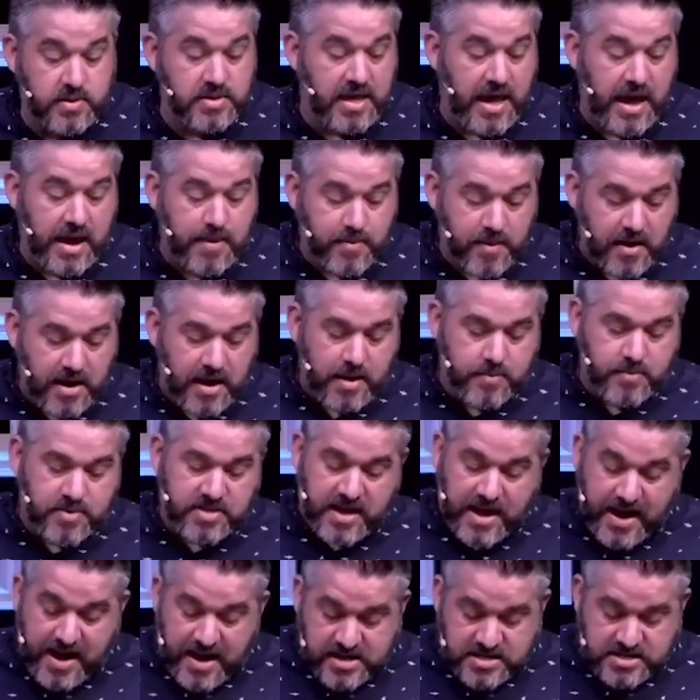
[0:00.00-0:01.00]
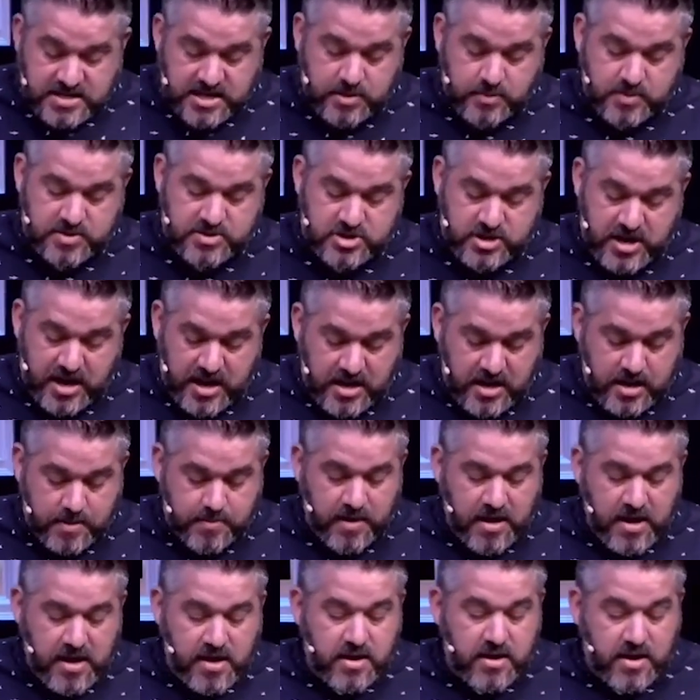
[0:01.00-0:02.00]
with Abraham, with Isaac, with Jacob.
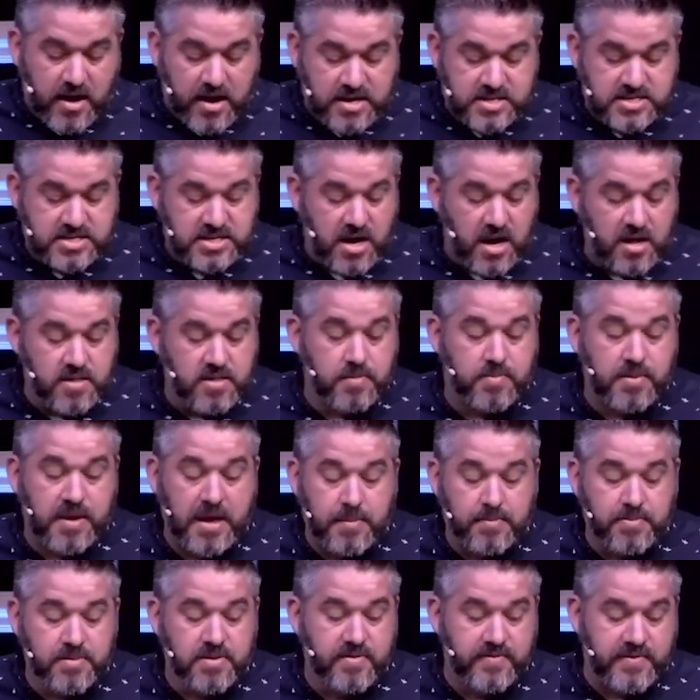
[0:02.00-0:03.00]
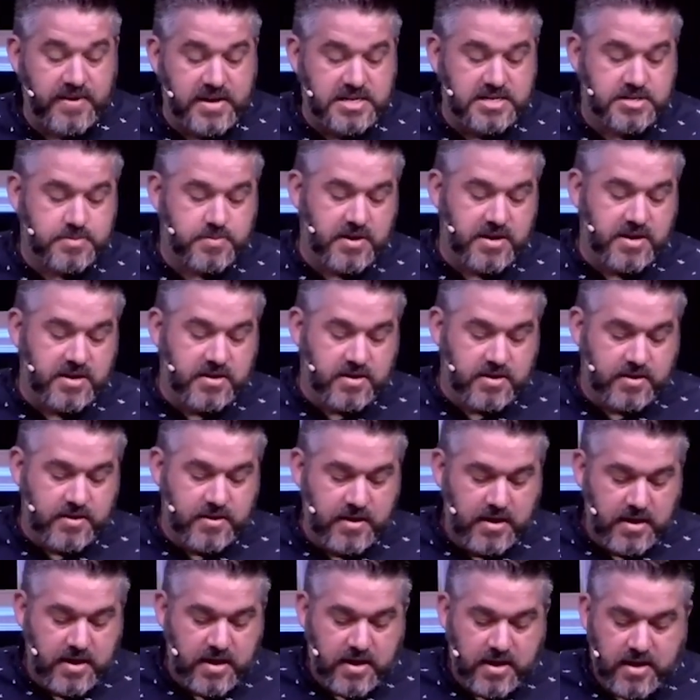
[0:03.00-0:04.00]
God saw the people of Israel,
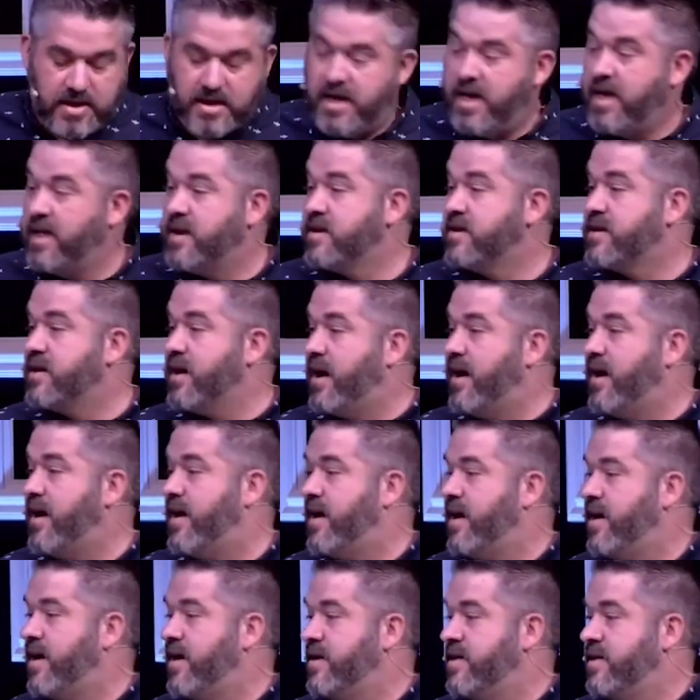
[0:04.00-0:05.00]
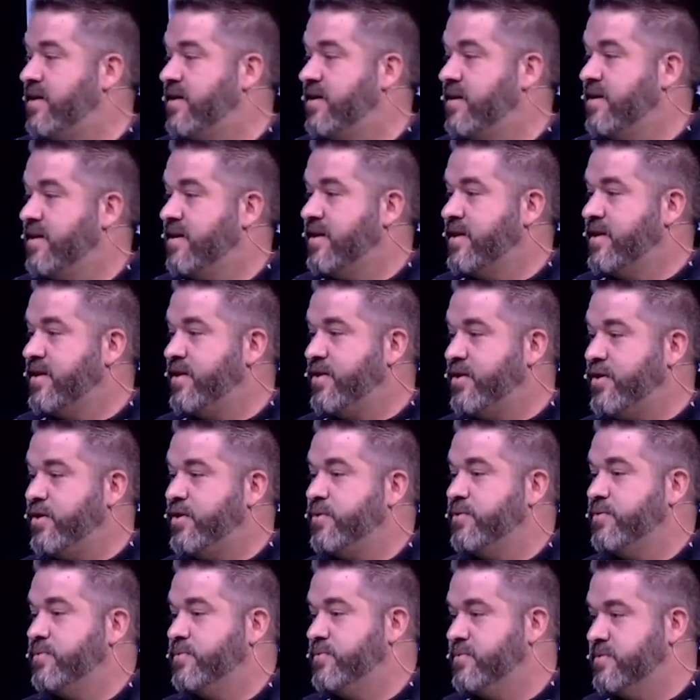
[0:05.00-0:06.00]
and God
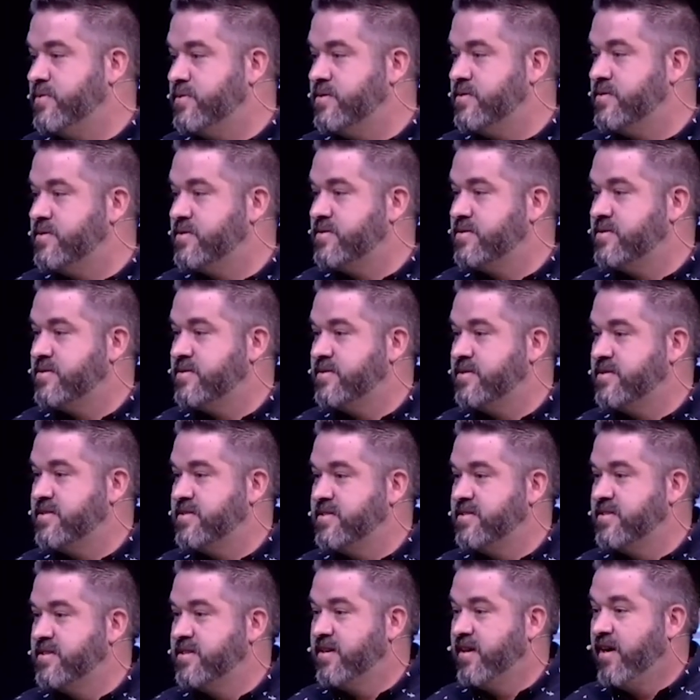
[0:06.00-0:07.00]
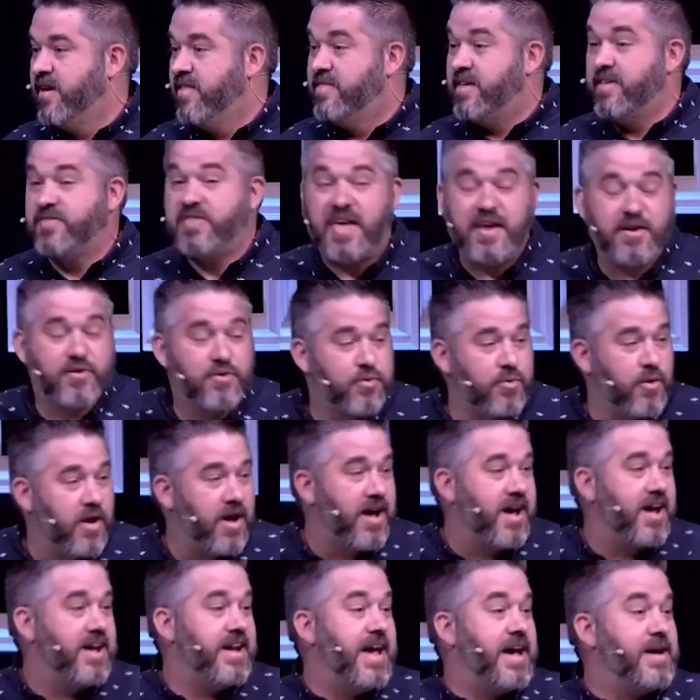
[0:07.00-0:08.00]
knew." That they
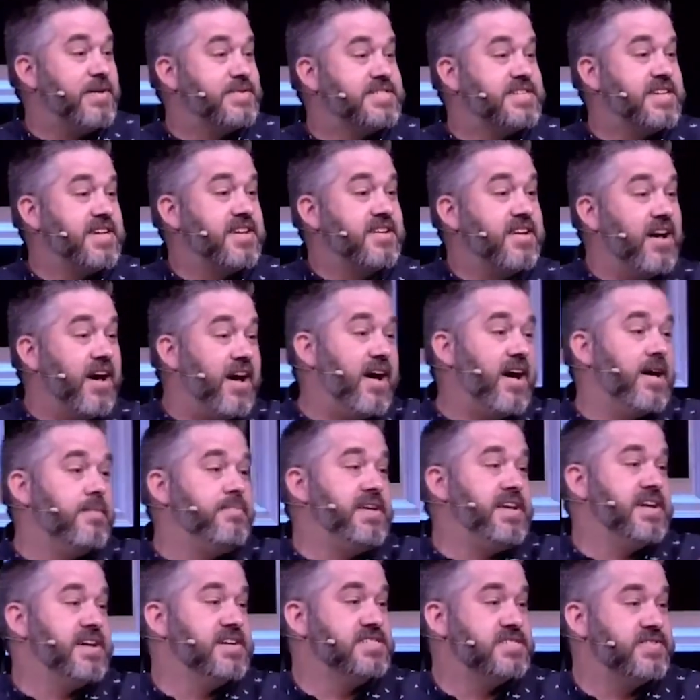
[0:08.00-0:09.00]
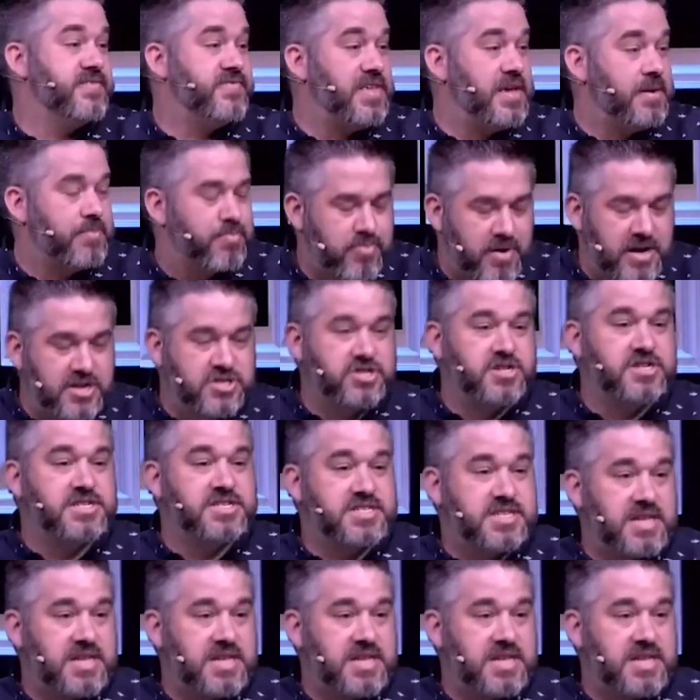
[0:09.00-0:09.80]
cried out to God because of the oppression and